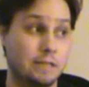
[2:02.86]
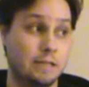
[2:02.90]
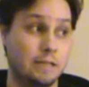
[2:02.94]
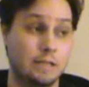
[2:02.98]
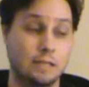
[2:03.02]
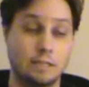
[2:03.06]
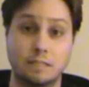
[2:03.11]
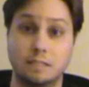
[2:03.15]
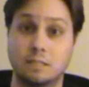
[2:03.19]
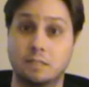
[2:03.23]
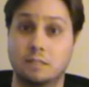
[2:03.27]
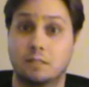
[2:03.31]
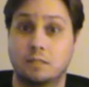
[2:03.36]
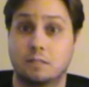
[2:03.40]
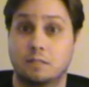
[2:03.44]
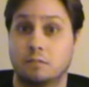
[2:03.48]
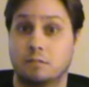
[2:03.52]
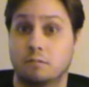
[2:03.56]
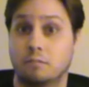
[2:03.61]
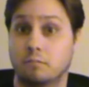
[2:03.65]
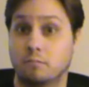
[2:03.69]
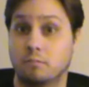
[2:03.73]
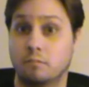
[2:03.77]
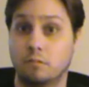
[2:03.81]

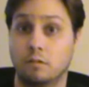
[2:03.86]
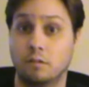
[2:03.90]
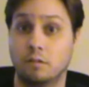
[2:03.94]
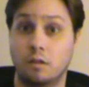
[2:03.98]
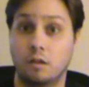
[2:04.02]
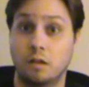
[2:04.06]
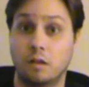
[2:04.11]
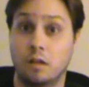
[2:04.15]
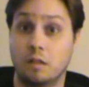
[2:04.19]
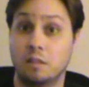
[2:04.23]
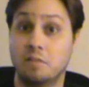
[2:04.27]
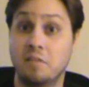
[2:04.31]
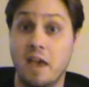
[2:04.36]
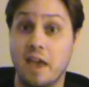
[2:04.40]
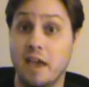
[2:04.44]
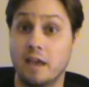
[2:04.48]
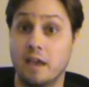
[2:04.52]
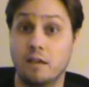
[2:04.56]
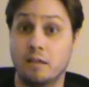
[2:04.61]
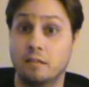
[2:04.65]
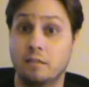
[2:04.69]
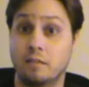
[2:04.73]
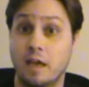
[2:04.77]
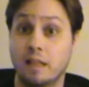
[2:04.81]
because
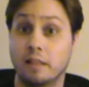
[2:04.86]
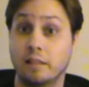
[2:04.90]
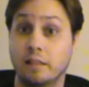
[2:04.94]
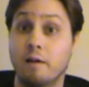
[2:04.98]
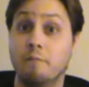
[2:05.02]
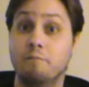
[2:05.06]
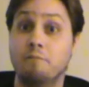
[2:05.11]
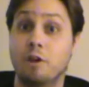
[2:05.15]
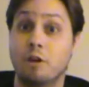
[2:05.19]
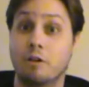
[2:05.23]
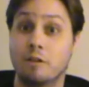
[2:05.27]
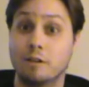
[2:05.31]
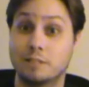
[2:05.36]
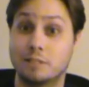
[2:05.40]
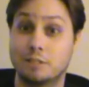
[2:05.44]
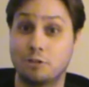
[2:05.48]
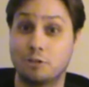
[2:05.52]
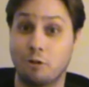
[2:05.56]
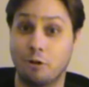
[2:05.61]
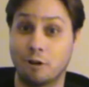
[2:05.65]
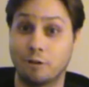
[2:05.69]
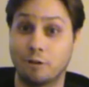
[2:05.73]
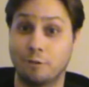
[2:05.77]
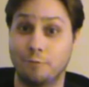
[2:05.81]
they love their
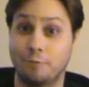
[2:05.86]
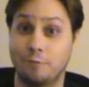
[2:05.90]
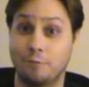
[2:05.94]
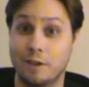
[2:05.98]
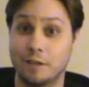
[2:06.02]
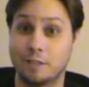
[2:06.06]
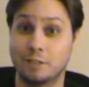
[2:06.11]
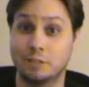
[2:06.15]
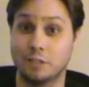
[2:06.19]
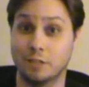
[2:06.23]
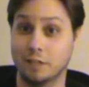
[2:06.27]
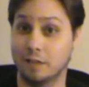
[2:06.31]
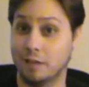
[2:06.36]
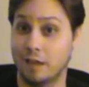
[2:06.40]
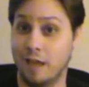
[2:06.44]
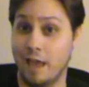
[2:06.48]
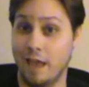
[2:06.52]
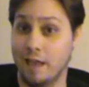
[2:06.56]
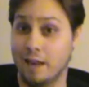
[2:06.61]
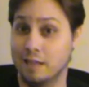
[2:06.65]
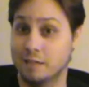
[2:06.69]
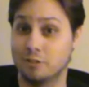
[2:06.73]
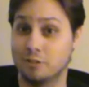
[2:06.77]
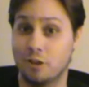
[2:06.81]
historical fiction,
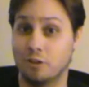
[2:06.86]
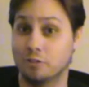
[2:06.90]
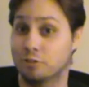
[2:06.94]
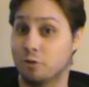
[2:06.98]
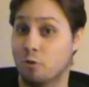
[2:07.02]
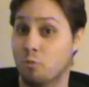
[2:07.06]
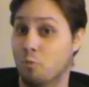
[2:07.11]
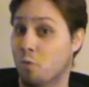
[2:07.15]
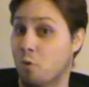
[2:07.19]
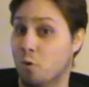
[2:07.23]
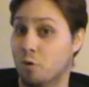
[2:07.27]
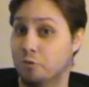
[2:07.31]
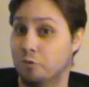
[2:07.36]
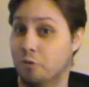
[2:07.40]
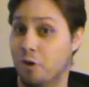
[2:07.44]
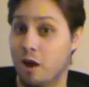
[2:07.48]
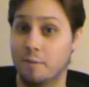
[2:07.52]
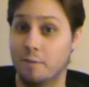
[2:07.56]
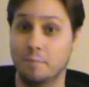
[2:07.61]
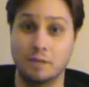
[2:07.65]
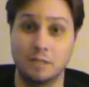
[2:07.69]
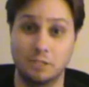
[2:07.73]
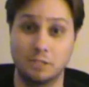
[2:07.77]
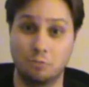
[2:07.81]
and it's also war
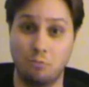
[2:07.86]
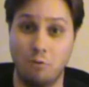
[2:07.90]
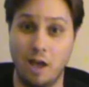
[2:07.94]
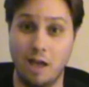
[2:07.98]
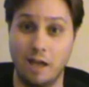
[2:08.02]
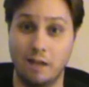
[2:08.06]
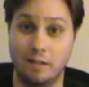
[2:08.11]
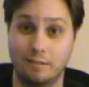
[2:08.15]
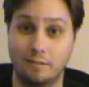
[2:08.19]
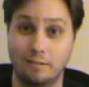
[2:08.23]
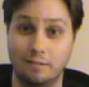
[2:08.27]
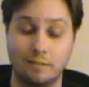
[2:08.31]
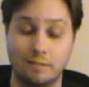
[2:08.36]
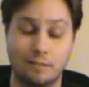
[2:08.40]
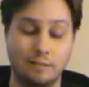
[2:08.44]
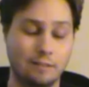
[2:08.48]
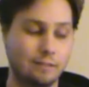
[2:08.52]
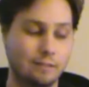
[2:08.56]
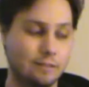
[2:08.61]
drama as well.